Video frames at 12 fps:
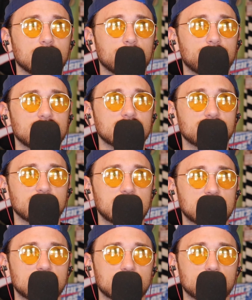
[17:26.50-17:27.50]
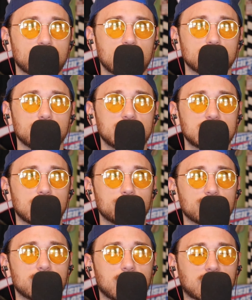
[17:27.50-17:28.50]
Bills fans should probably
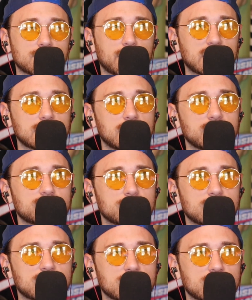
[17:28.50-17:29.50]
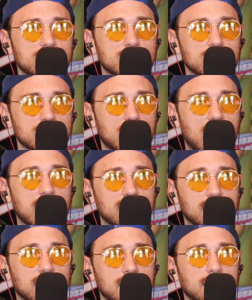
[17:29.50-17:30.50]
temper expectations this year. I
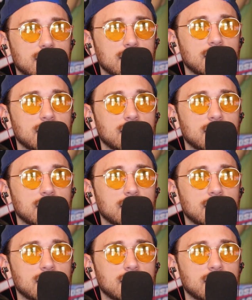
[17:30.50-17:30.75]
think,